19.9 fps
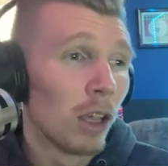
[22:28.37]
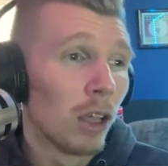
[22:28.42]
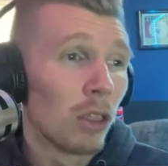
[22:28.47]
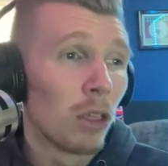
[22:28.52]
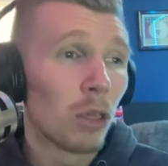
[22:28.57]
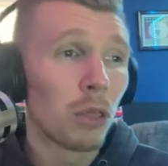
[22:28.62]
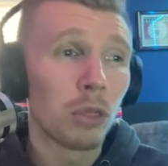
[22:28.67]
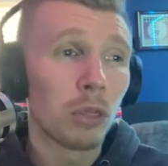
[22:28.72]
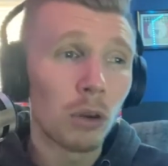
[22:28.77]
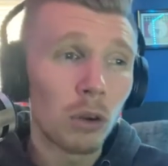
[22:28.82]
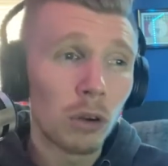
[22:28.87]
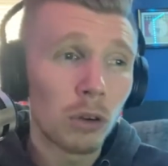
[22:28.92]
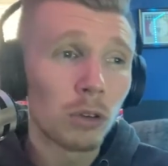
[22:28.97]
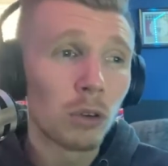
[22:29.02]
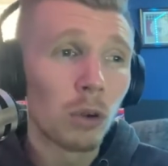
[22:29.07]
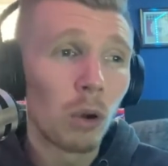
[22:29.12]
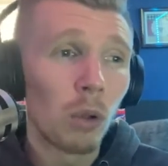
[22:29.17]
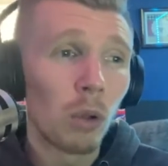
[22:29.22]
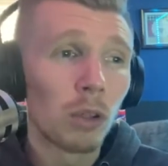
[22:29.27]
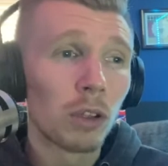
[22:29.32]
The third
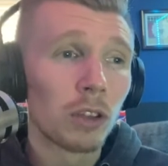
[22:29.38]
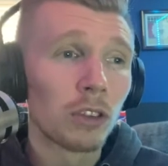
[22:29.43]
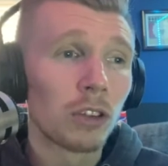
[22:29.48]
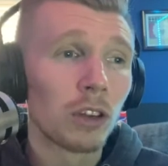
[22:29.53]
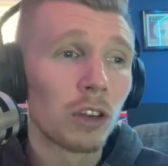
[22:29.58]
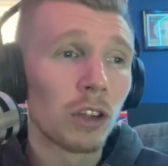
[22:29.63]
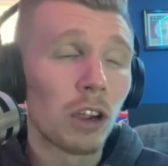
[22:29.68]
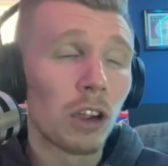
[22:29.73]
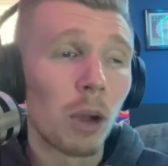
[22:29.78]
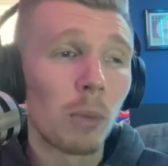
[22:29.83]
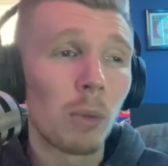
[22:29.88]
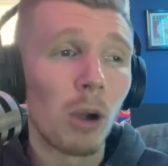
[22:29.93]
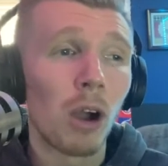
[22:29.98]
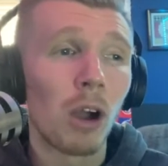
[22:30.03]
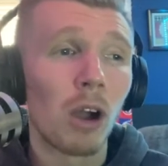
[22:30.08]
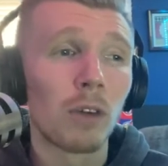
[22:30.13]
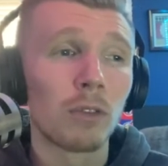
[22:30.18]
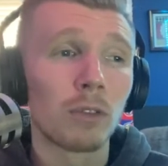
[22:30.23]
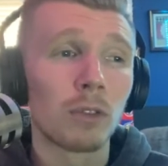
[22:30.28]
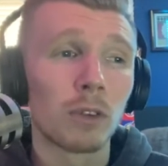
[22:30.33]
goal is going to come
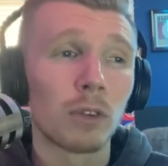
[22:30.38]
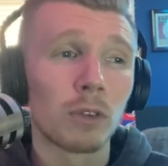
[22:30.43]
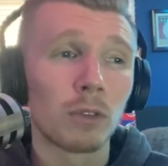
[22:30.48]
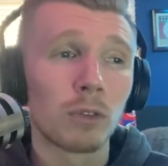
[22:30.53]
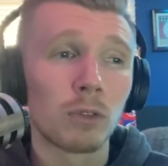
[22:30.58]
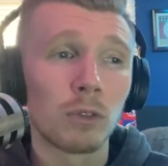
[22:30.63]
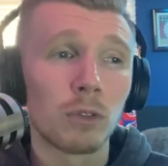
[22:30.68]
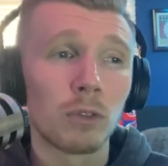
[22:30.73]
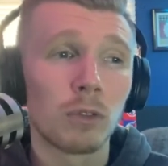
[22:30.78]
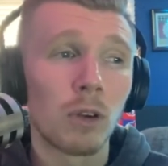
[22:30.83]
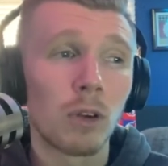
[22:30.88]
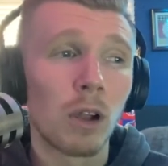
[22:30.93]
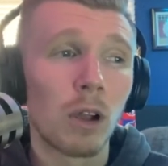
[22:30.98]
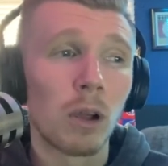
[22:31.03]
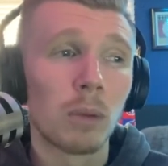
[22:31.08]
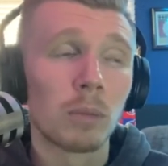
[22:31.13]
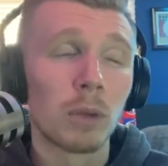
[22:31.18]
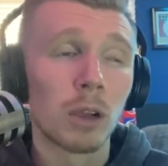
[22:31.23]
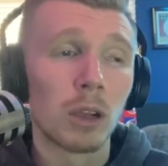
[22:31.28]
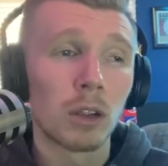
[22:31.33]
off
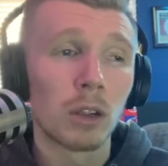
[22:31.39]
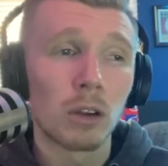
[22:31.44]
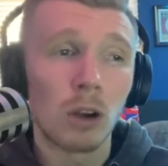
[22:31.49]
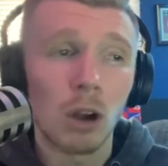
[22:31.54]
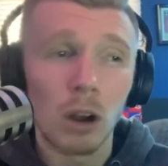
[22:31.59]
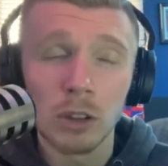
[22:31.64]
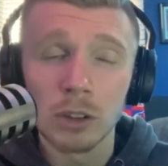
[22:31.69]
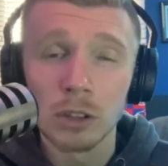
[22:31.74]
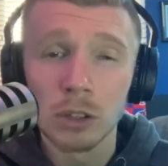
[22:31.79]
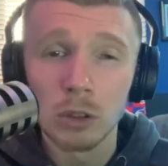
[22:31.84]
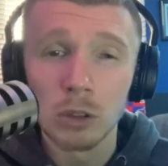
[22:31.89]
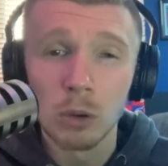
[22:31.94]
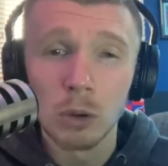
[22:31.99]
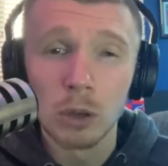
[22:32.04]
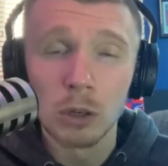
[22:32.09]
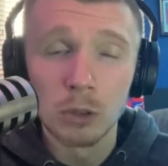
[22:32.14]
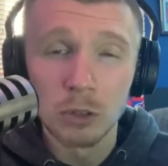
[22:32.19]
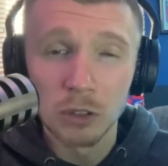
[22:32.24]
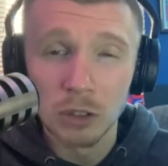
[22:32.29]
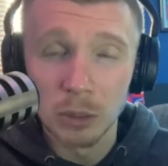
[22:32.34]
from Carly
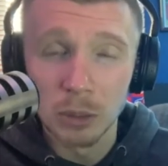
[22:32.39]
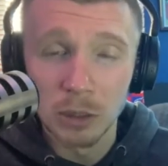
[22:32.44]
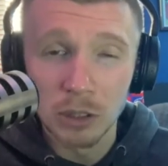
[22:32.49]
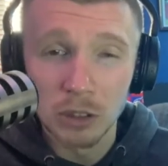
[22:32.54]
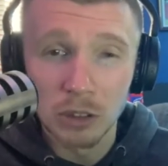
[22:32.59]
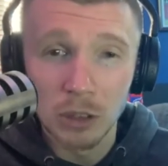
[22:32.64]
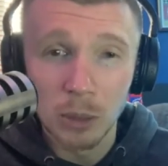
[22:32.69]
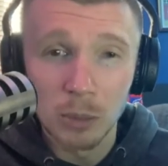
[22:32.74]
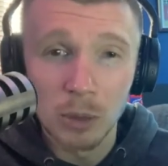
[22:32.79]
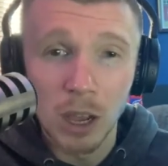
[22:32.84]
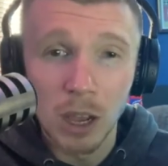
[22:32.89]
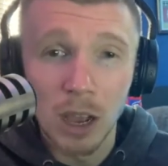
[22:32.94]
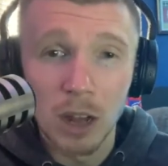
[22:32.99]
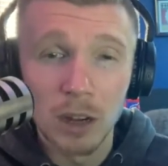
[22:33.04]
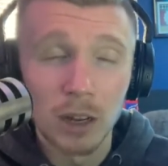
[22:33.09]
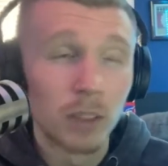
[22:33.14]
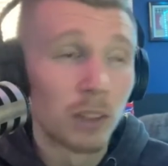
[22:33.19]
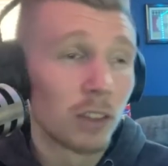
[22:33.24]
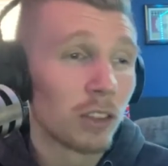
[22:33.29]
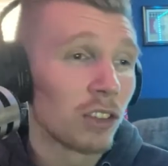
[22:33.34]
Lloyd, who's going to be subbed on
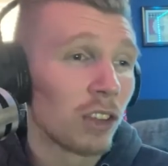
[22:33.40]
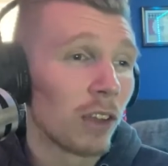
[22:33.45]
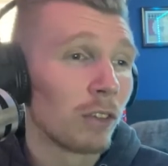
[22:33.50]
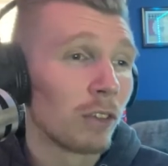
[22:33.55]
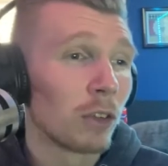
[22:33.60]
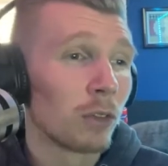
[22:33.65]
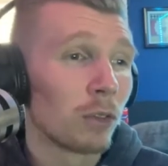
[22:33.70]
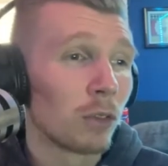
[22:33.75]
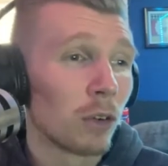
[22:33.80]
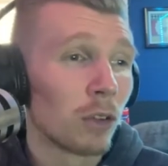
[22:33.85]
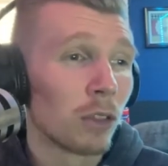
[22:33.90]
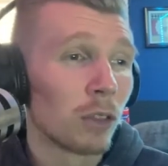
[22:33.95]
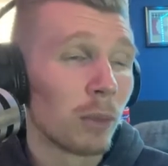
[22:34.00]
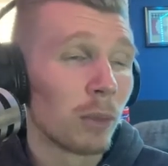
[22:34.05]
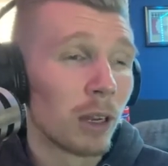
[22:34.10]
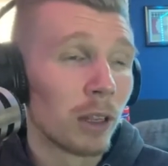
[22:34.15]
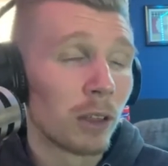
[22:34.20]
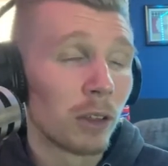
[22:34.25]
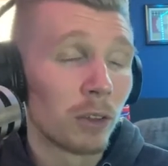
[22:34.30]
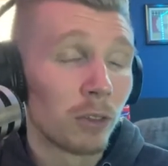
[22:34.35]
in the 71st
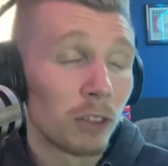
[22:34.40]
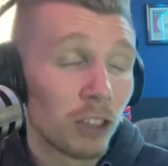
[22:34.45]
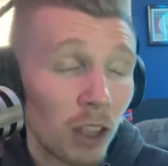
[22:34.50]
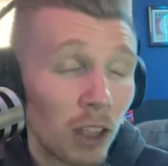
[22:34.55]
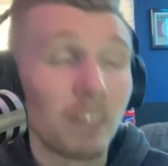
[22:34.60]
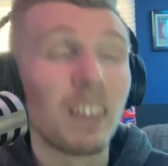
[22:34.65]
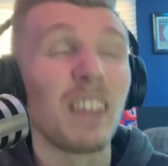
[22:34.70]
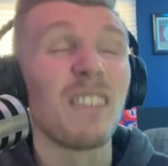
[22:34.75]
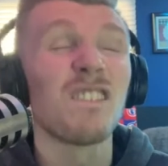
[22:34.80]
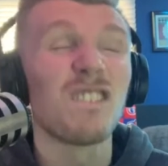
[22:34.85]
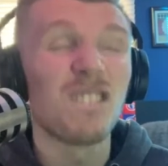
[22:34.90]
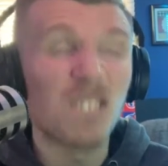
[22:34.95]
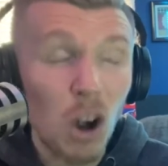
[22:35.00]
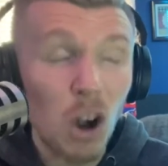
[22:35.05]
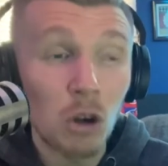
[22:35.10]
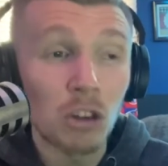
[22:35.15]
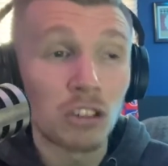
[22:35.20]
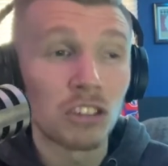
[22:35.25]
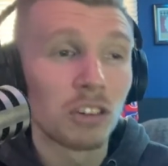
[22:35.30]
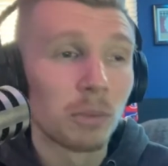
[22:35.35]

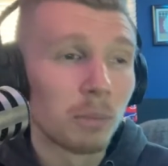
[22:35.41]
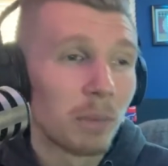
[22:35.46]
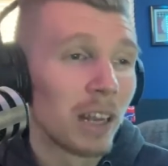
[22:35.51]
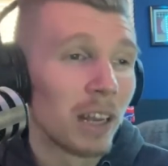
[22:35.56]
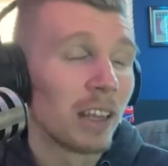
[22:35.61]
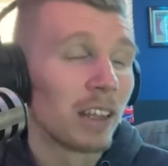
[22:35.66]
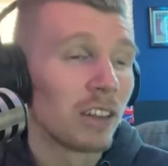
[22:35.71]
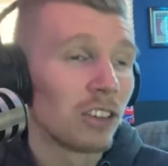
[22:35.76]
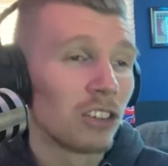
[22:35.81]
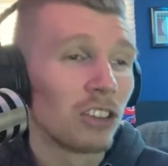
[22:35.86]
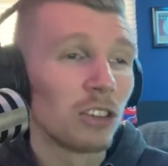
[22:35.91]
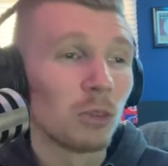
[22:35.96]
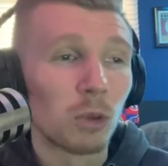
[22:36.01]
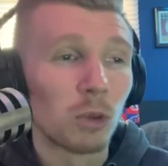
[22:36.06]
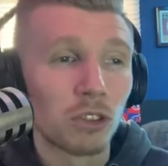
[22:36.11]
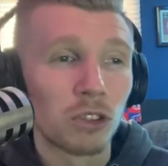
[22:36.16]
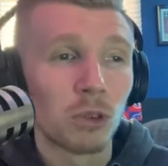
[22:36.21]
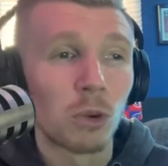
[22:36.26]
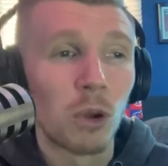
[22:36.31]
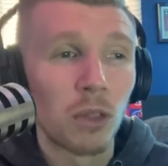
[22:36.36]
minute. She will
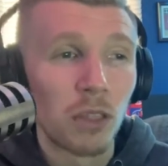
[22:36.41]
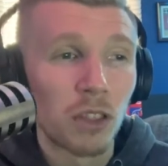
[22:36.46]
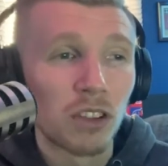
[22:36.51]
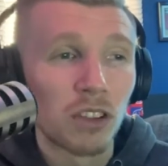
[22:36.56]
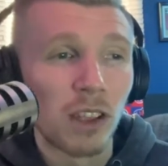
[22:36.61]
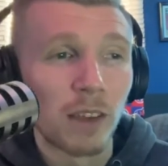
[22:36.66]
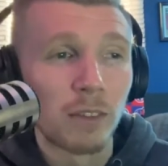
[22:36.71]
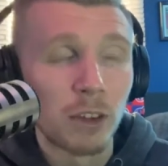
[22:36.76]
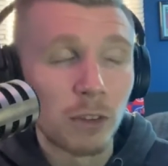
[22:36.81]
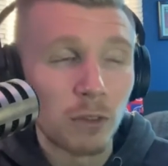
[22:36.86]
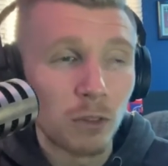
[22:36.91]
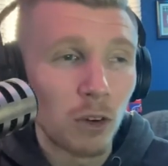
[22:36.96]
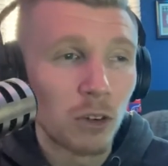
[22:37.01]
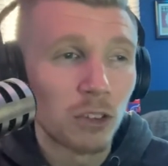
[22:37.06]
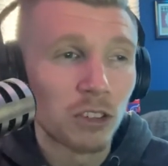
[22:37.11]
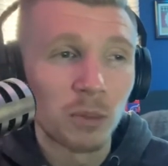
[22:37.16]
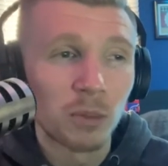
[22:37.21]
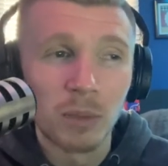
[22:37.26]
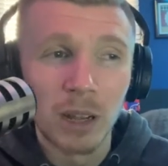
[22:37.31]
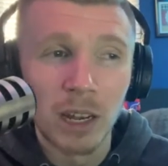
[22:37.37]
score in the
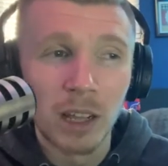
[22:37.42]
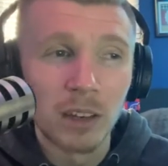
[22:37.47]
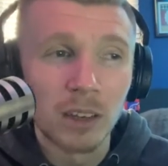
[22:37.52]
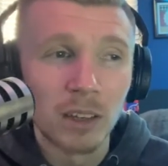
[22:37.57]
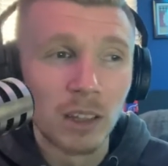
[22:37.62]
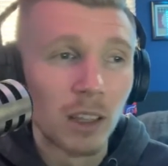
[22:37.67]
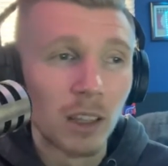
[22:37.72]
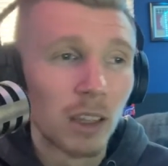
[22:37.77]
71st minute